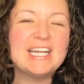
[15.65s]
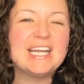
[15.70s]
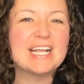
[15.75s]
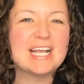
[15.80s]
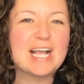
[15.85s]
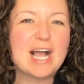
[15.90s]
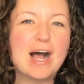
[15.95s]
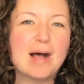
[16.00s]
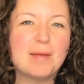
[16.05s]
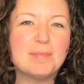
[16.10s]

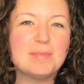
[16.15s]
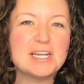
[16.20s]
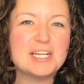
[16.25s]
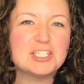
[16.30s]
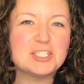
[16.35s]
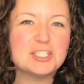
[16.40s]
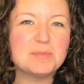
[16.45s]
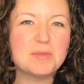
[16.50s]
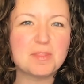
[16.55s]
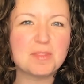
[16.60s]
in
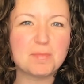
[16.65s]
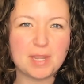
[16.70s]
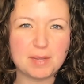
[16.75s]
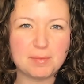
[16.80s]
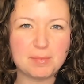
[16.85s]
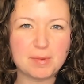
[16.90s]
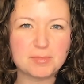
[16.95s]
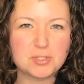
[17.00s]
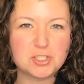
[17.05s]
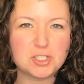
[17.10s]
combination with
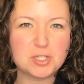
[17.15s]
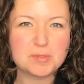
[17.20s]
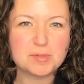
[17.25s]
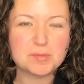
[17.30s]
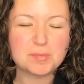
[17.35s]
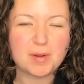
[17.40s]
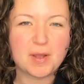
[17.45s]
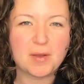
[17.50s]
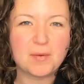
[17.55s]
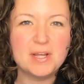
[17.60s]
Paid Memberships
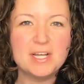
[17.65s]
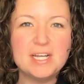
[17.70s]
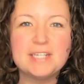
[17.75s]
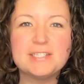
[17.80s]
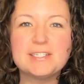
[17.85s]
Pro